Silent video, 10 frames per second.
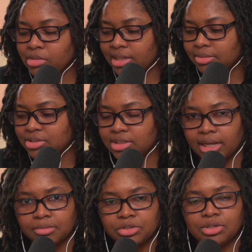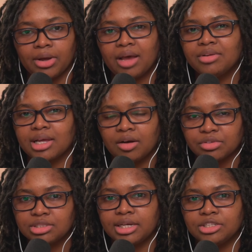And I was just like, having a
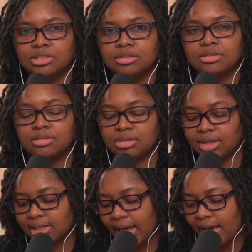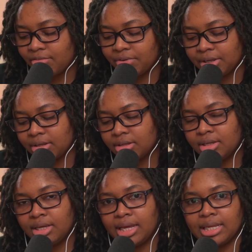conversation, laughing,
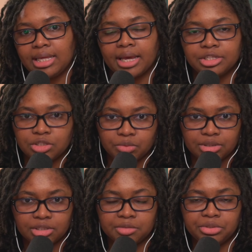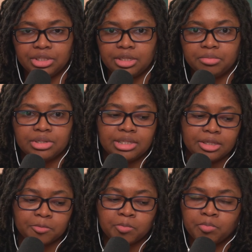engaging with the community,
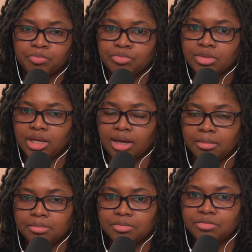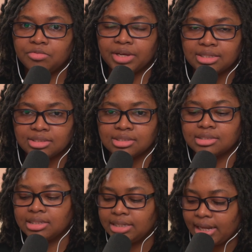putting
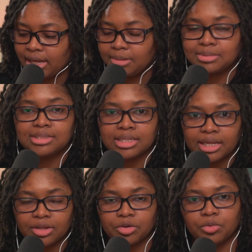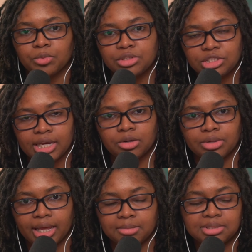faces and names together with channel
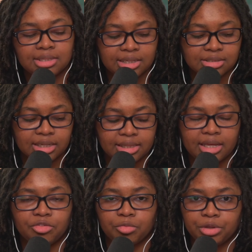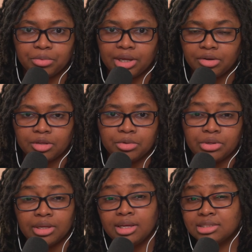names and things like that for people that are in the
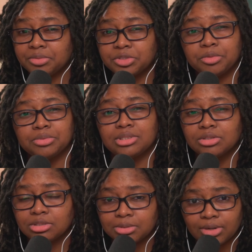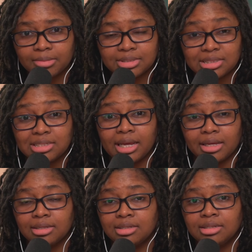community. Some of those people still subscribe to this
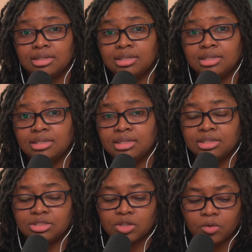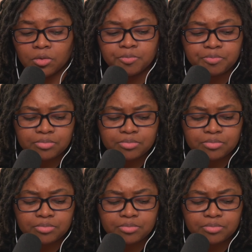day. So